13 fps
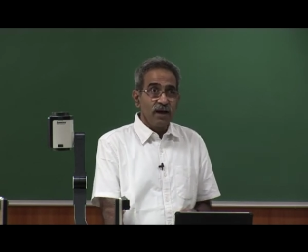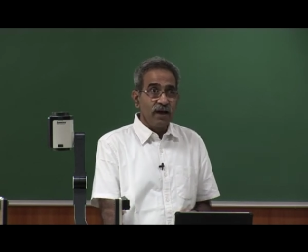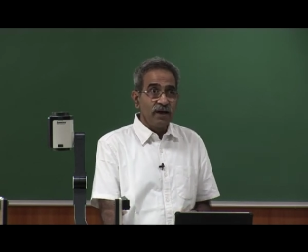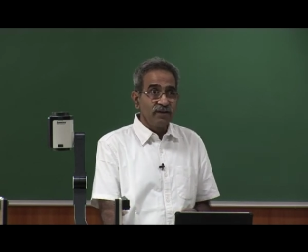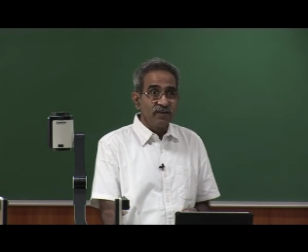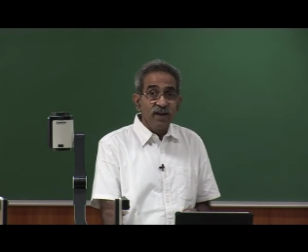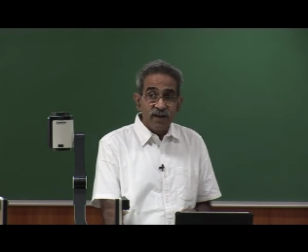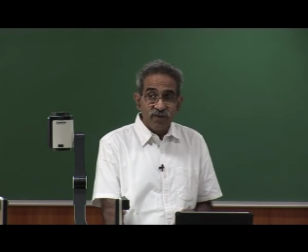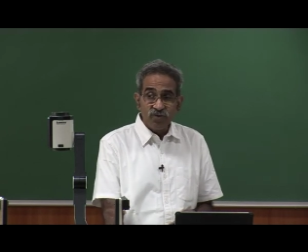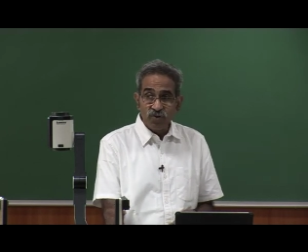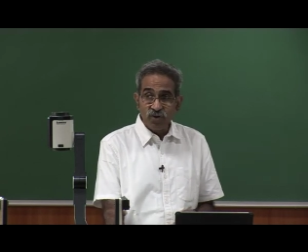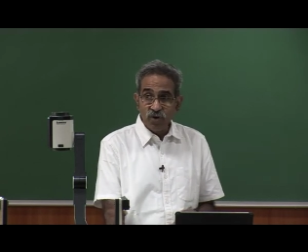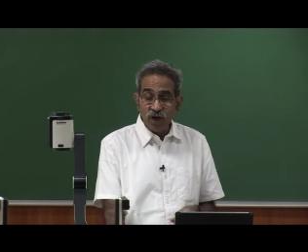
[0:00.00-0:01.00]
And
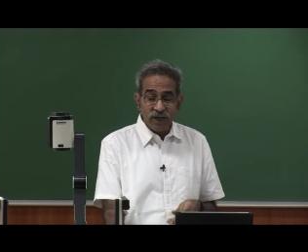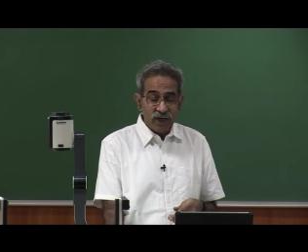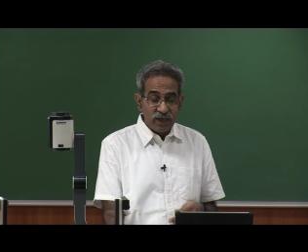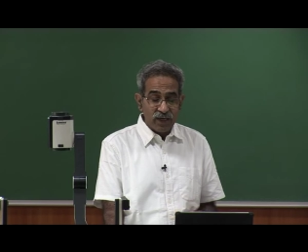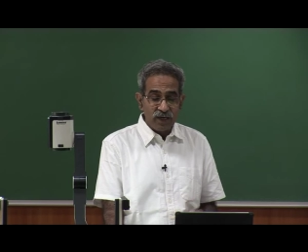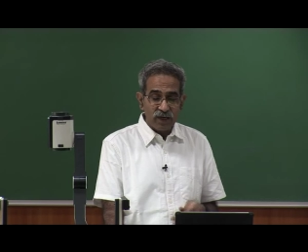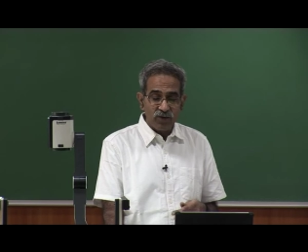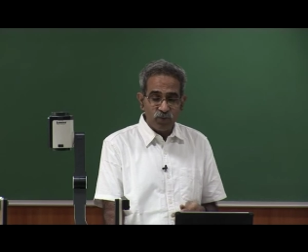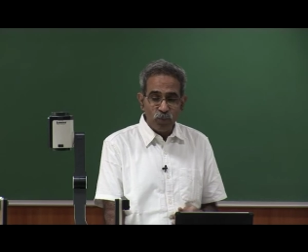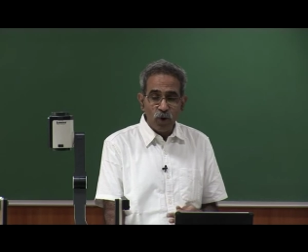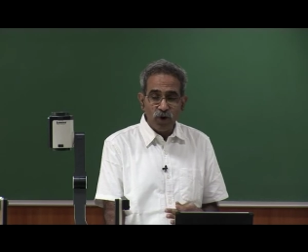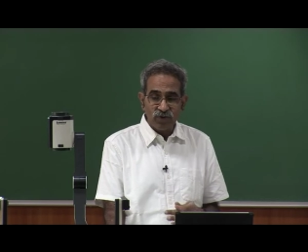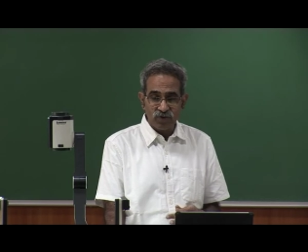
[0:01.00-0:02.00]
since you are getting
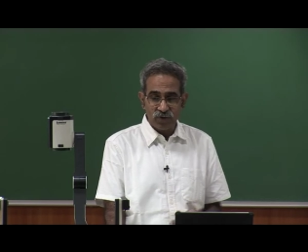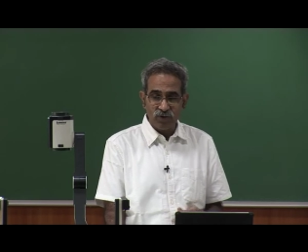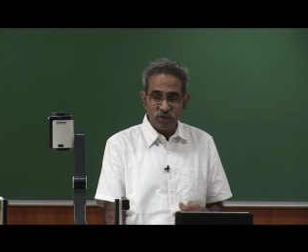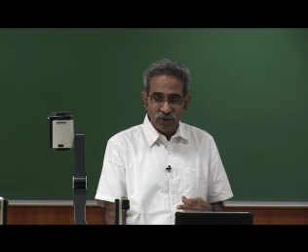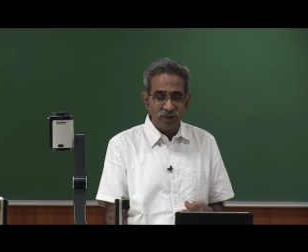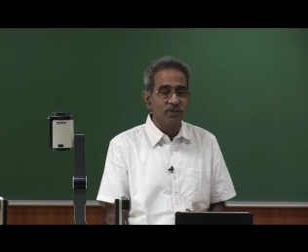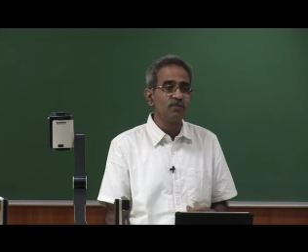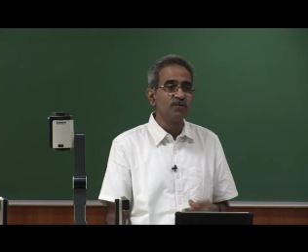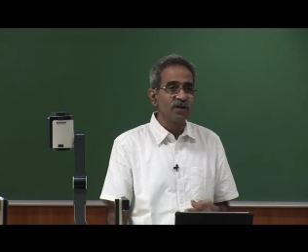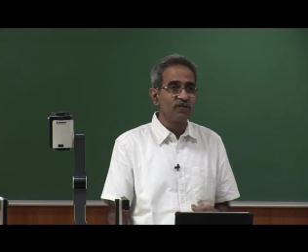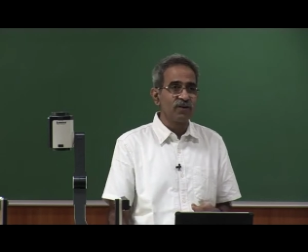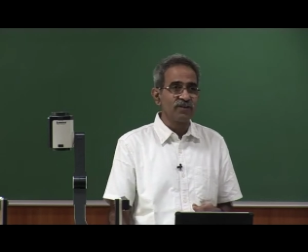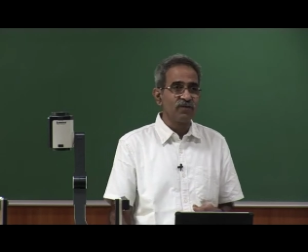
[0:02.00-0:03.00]
exposed to this
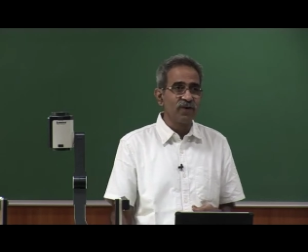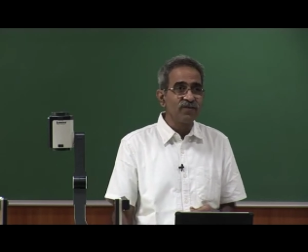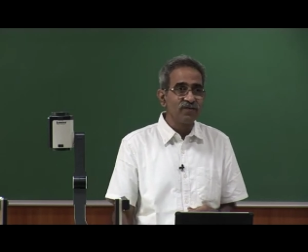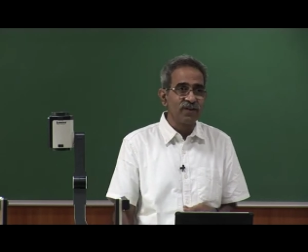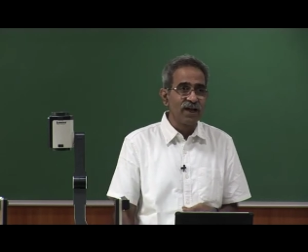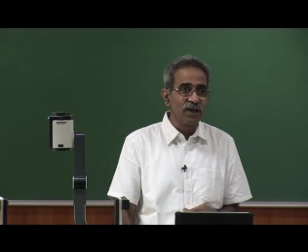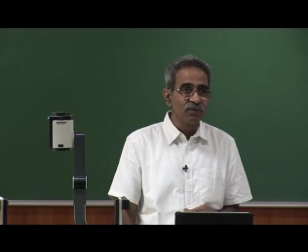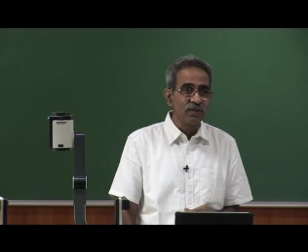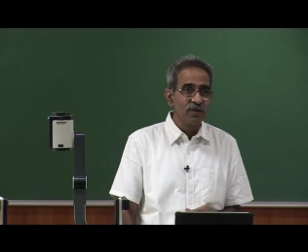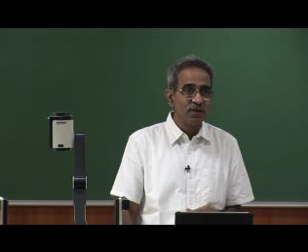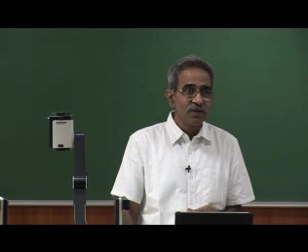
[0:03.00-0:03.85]
subject for the first time,